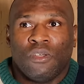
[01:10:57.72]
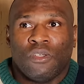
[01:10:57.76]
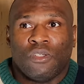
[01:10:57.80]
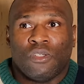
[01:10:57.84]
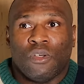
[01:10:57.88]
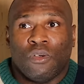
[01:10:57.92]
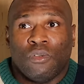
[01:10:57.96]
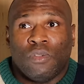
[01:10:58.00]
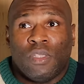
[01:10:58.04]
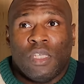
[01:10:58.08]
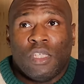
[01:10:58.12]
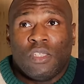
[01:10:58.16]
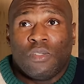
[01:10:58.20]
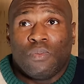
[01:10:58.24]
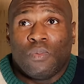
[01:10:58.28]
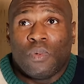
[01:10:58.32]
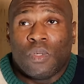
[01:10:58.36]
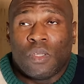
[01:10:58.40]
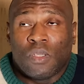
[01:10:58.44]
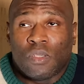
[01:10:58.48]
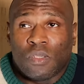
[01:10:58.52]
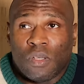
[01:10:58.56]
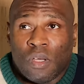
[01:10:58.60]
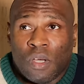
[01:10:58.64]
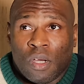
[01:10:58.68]
So this
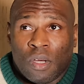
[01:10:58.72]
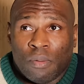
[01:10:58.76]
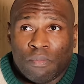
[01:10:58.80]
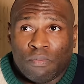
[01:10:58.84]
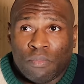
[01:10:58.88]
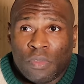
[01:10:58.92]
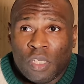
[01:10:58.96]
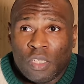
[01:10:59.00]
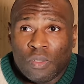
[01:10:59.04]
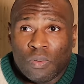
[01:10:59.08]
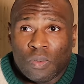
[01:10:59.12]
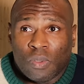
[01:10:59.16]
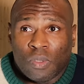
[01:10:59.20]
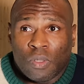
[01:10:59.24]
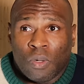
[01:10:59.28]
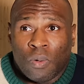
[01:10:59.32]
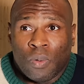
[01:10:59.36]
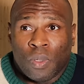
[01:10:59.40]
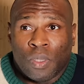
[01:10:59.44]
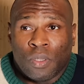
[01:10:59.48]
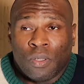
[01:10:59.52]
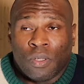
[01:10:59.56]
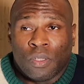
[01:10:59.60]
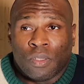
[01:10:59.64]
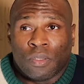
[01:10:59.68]
was
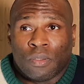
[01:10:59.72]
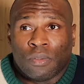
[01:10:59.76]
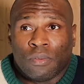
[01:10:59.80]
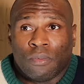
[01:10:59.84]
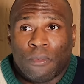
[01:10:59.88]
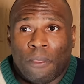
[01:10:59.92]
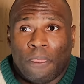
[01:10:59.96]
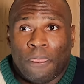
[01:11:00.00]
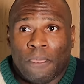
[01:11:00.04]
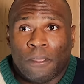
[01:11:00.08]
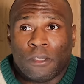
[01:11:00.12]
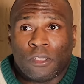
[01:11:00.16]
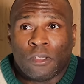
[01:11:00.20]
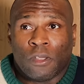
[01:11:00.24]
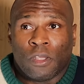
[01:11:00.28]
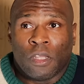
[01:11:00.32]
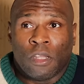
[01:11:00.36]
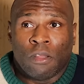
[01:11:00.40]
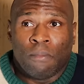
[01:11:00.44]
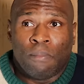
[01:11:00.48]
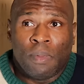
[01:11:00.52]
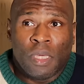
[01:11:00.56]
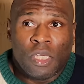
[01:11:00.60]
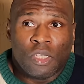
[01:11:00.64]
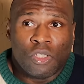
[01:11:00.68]
going on. So
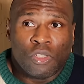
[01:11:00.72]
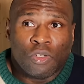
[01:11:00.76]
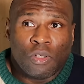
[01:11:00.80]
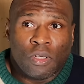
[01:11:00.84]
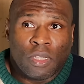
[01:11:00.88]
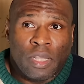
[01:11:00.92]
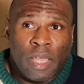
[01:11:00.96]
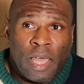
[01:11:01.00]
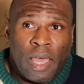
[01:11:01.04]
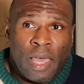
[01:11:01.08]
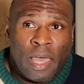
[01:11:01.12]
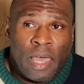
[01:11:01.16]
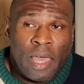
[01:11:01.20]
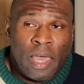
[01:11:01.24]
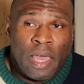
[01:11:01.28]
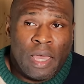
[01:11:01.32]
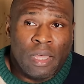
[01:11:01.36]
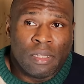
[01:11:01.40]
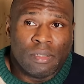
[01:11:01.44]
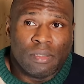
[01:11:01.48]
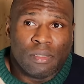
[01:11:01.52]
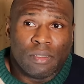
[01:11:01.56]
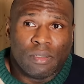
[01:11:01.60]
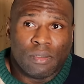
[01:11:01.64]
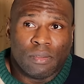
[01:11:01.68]
then the big shock that I
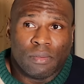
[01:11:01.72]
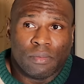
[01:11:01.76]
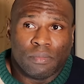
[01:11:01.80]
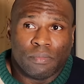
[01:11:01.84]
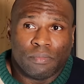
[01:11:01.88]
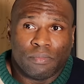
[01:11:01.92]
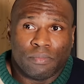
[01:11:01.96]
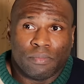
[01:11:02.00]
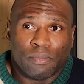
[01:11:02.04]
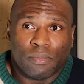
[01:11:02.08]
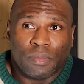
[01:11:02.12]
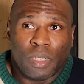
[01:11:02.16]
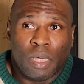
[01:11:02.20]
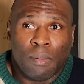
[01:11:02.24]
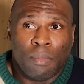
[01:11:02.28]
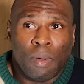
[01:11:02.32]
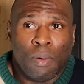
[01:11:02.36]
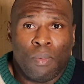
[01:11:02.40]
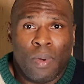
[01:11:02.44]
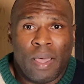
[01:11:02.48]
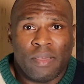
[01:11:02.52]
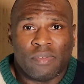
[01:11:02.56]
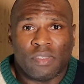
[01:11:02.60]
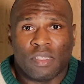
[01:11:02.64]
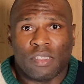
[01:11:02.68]
had, and
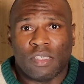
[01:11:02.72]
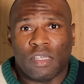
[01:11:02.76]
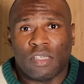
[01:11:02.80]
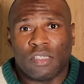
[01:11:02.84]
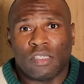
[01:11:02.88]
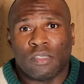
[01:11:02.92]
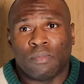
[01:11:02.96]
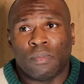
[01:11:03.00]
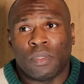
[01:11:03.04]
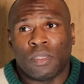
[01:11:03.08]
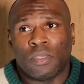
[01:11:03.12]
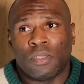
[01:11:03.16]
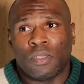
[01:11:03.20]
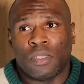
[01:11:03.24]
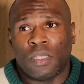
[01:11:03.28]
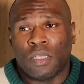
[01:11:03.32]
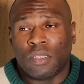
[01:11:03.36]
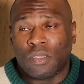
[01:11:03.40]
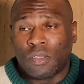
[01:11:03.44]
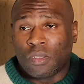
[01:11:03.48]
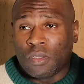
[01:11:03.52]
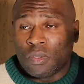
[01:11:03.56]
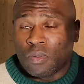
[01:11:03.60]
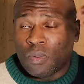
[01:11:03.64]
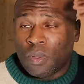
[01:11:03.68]
my wife's a testament to
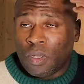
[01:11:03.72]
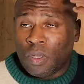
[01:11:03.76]
this as